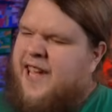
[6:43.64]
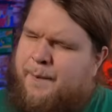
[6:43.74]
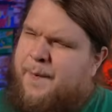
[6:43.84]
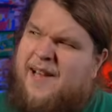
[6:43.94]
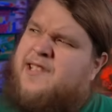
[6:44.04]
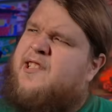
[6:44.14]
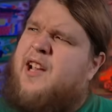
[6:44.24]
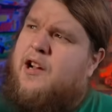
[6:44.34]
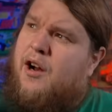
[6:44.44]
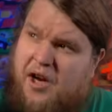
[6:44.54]
keep that
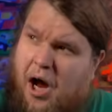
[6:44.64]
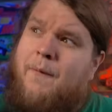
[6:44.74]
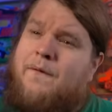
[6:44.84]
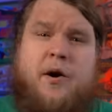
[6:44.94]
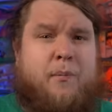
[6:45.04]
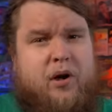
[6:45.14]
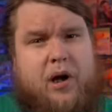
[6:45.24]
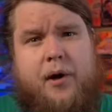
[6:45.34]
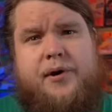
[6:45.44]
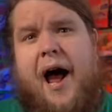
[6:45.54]
sucker comfortable
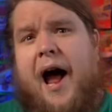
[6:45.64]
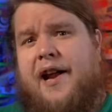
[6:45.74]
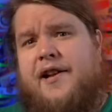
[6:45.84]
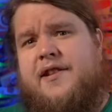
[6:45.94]
all night